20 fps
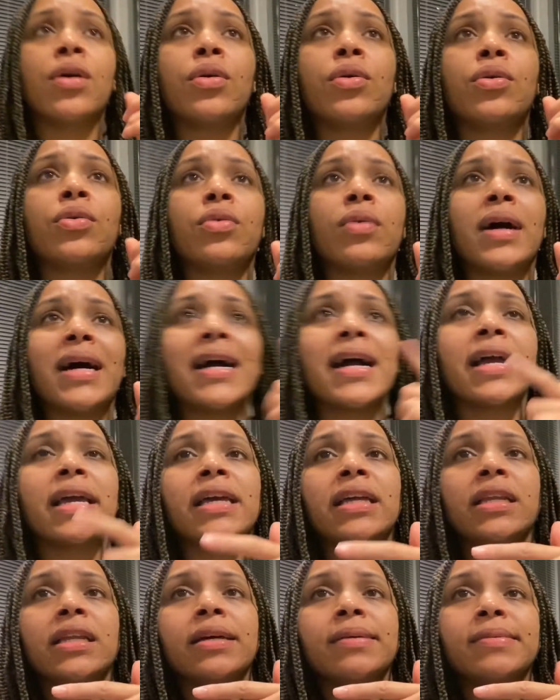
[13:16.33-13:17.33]
I
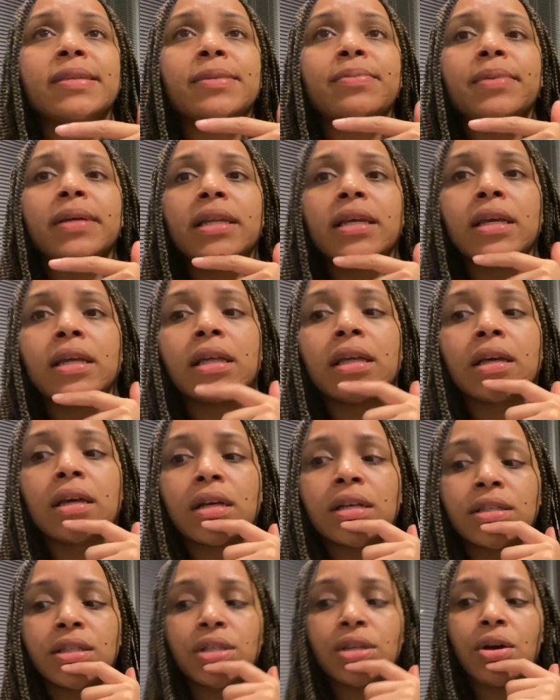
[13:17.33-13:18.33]
end up spending
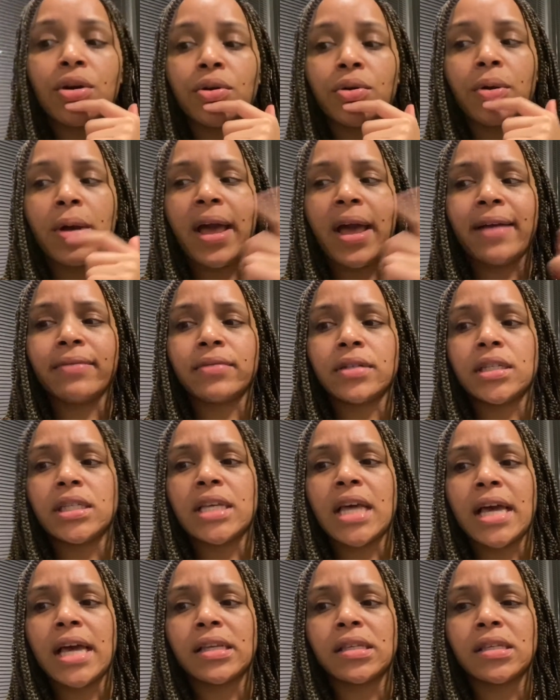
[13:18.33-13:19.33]
a total after
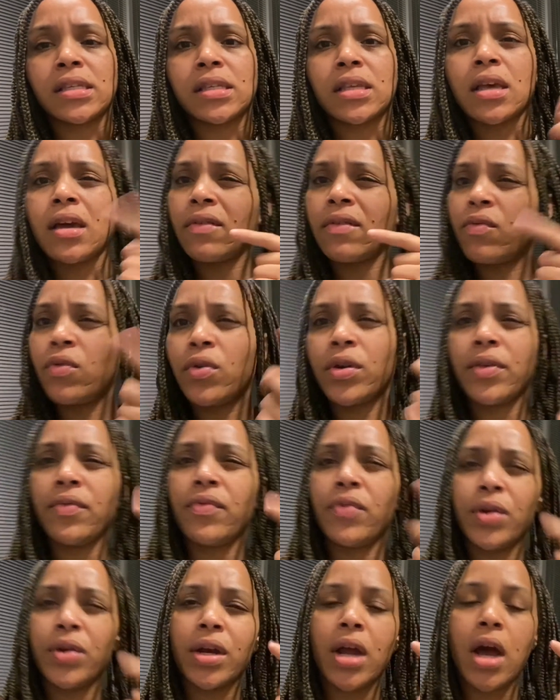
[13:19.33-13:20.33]
taxes like
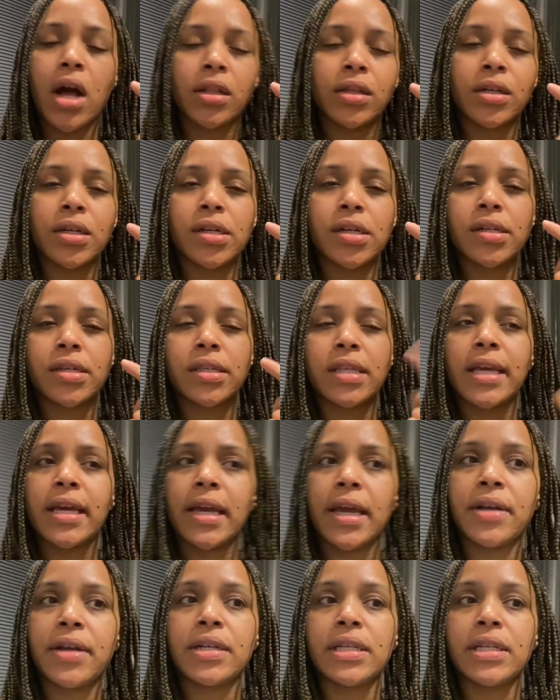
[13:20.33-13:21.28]
$44 at Harris